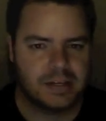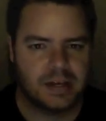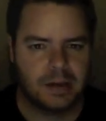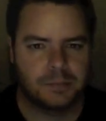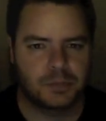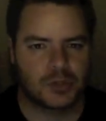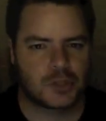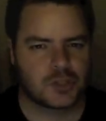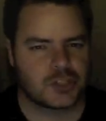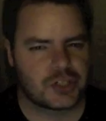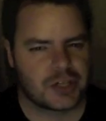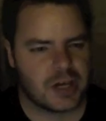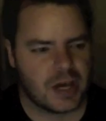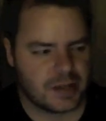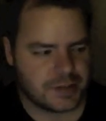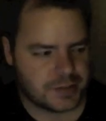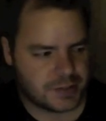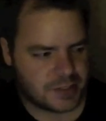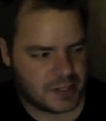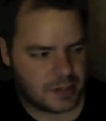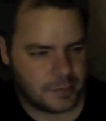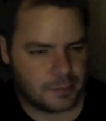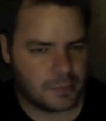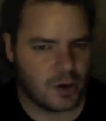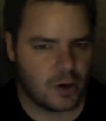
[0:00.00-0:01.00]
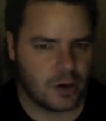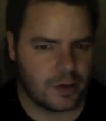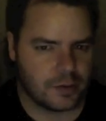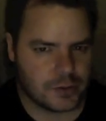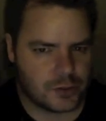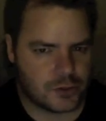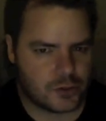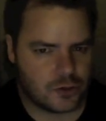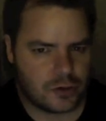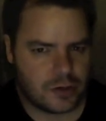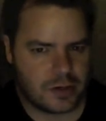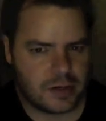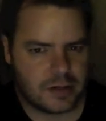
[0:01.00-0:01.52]
Because you can't see him behind the
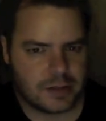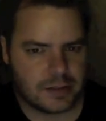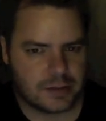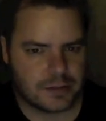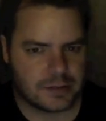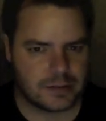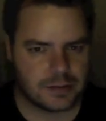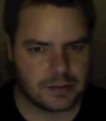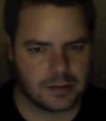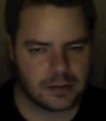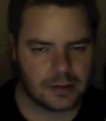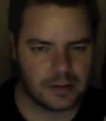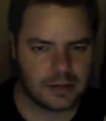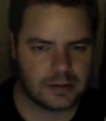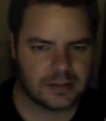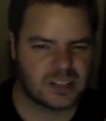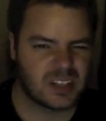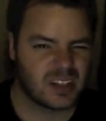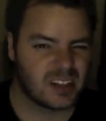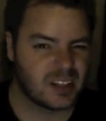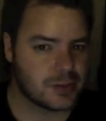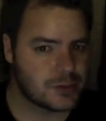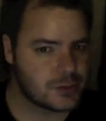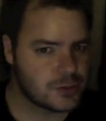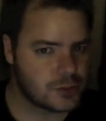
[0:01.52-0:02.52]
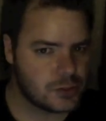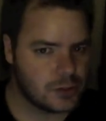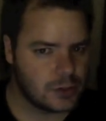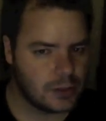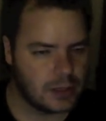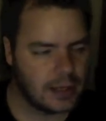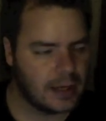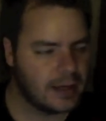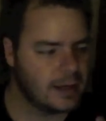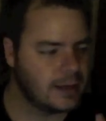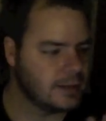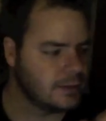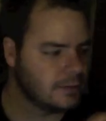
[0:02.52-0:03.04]
trees until it's too
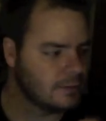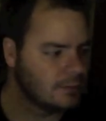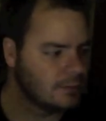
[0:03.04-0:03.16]
late.